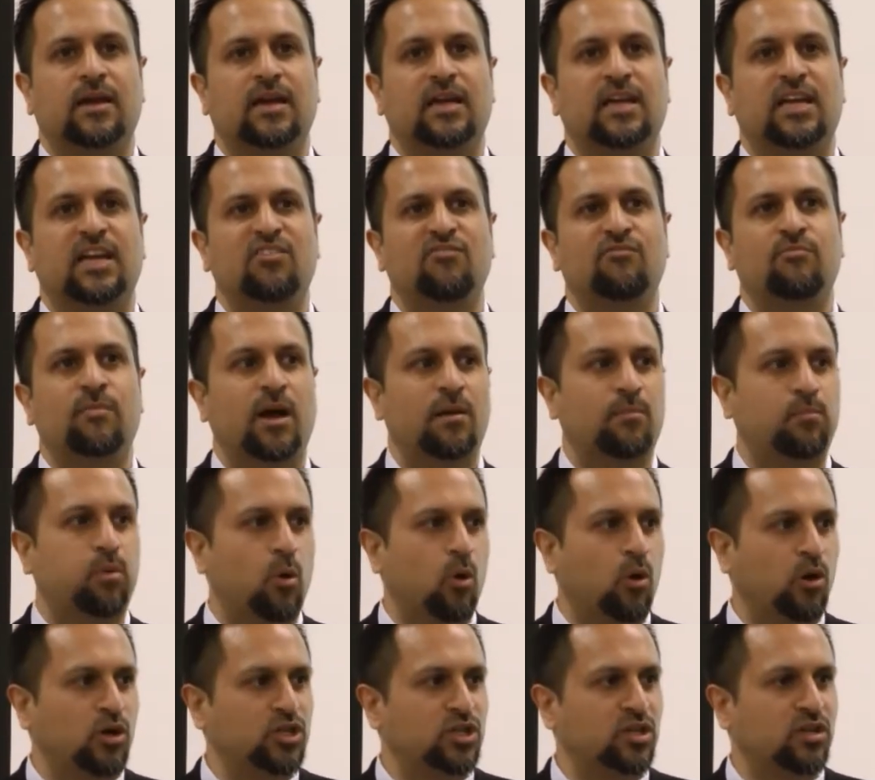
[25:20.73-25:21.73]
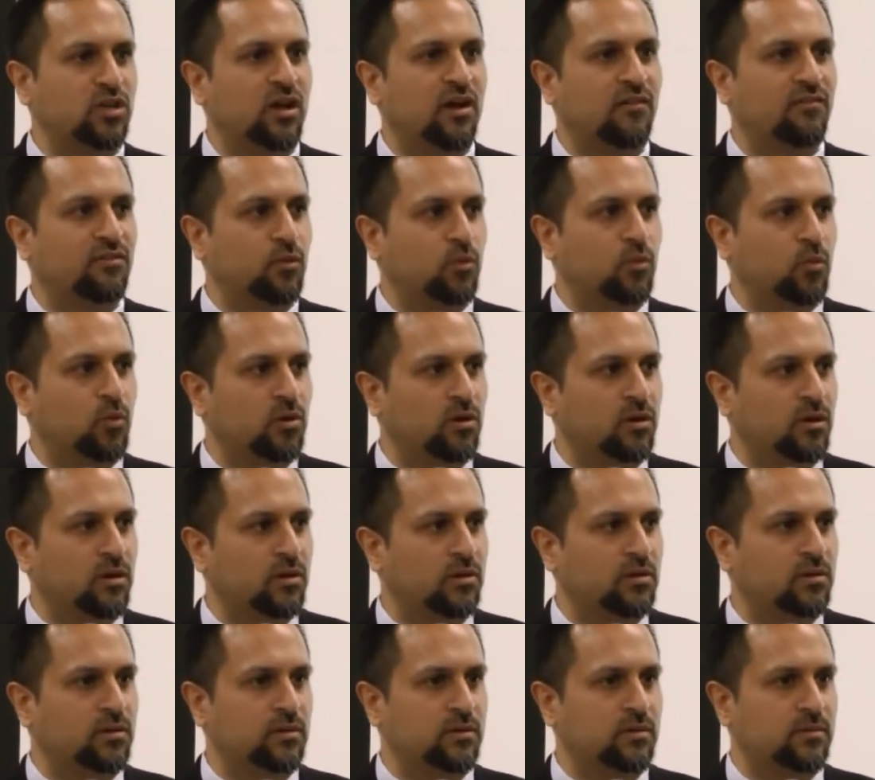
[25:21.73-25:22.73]
give my portion of the
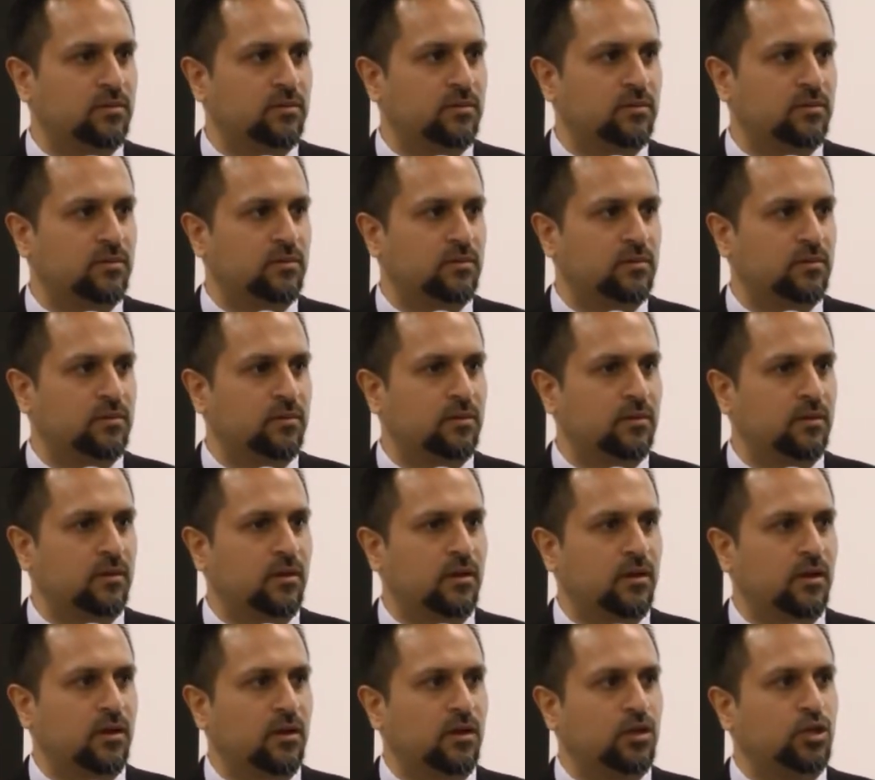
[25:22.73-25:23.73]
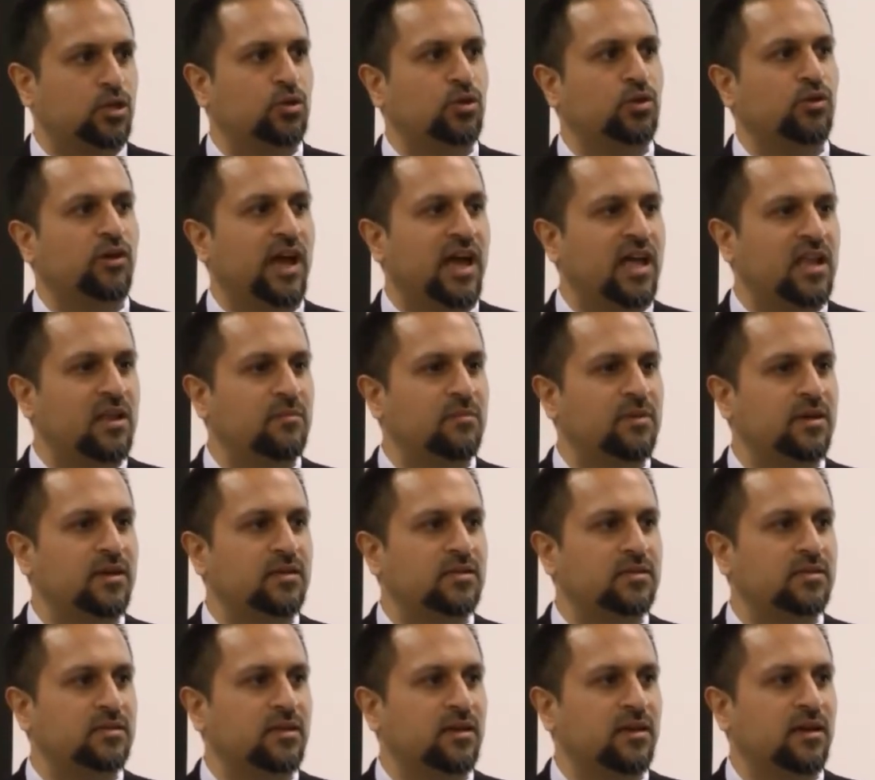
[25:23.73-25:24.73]
world to your
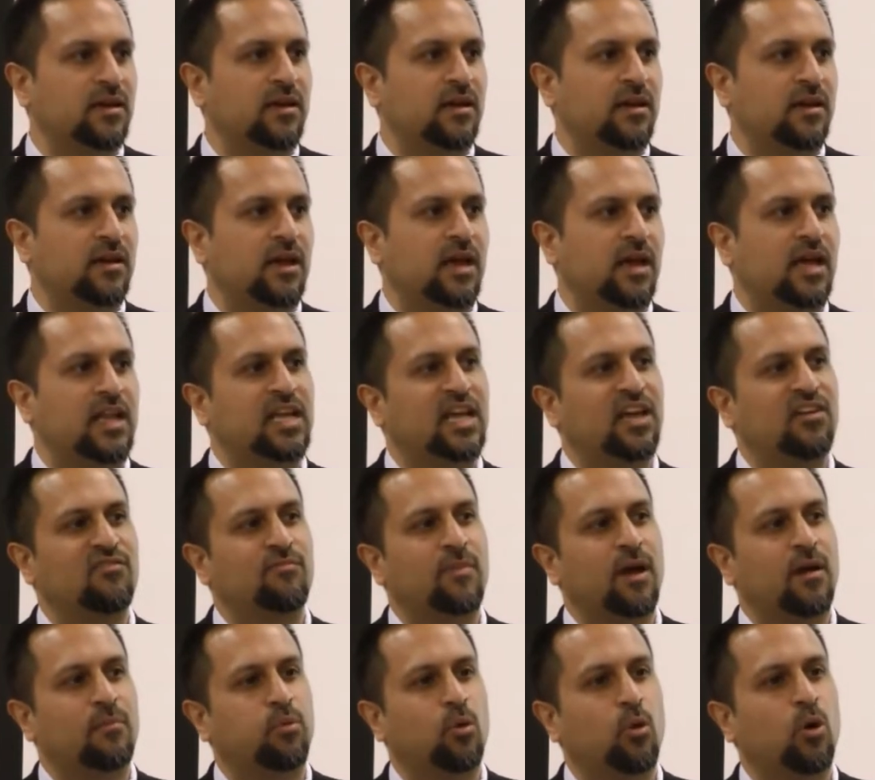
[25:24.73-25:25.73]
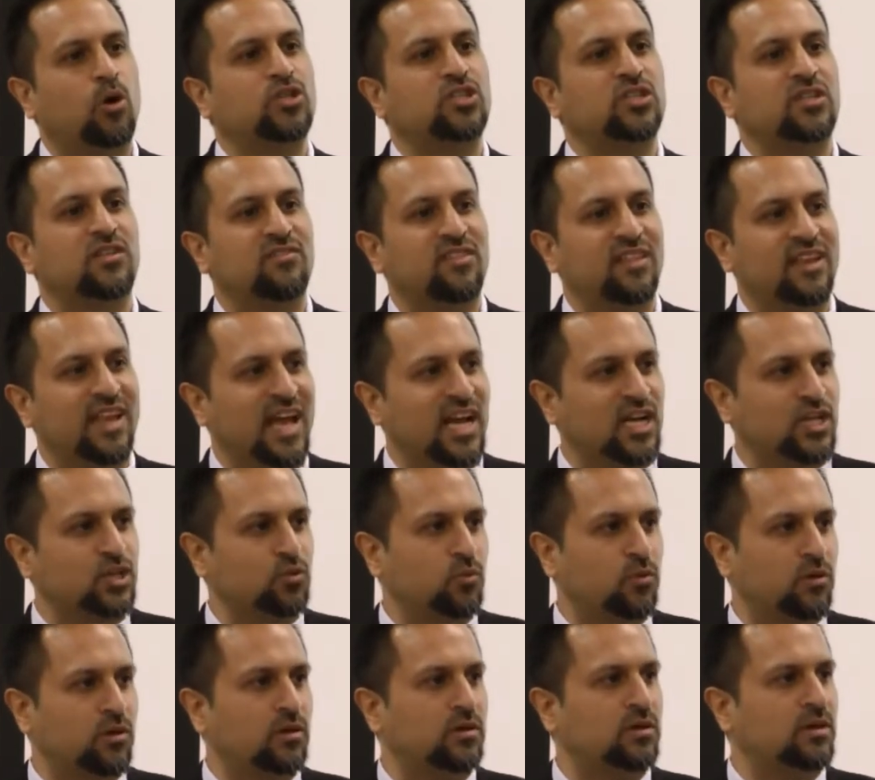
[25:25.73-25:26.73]
enemies, and give my portion of the
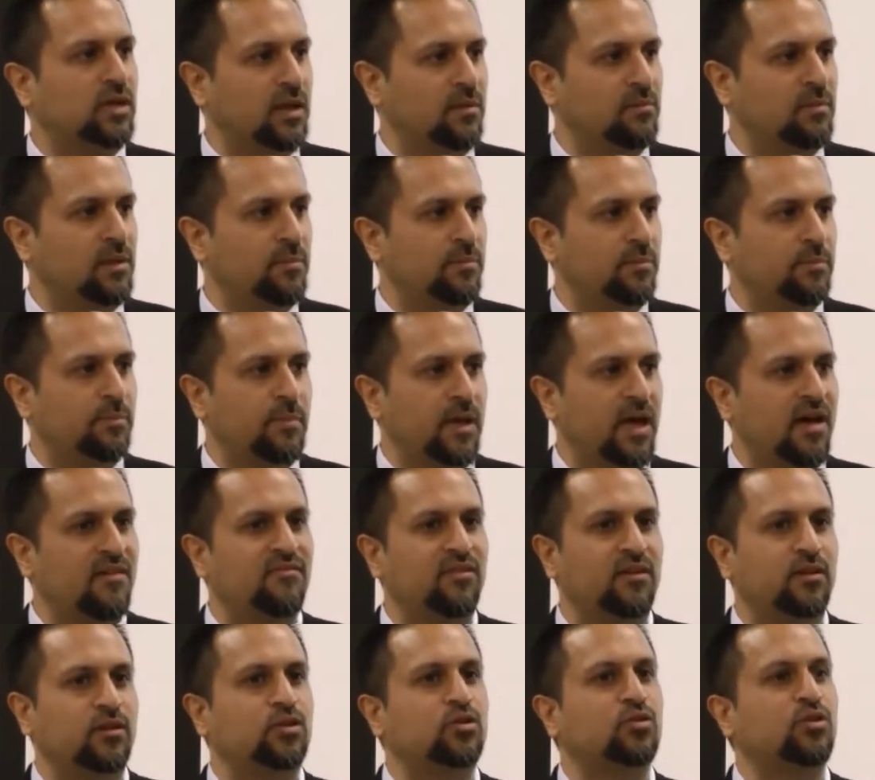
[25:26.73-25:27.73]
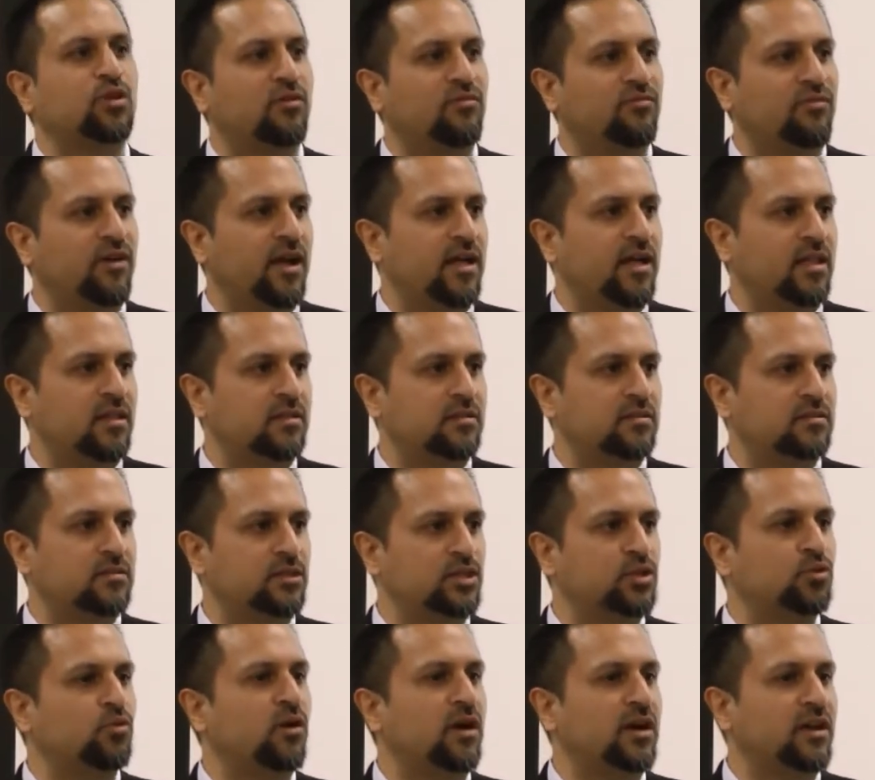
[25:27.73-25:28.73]
next world heaven to your friends.
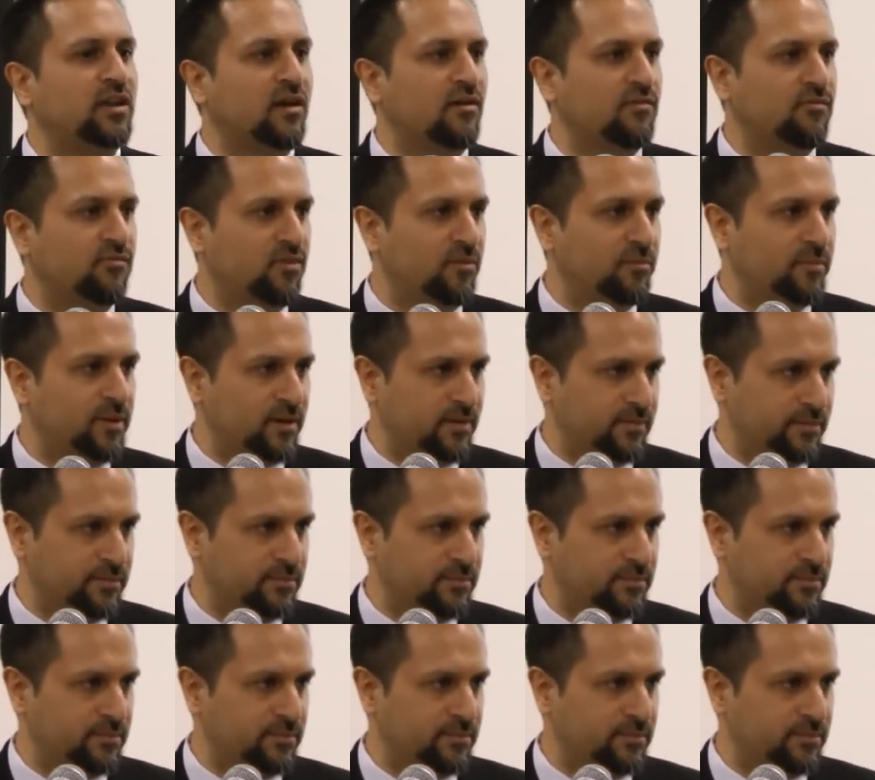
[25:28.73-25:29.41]
You are enough for me.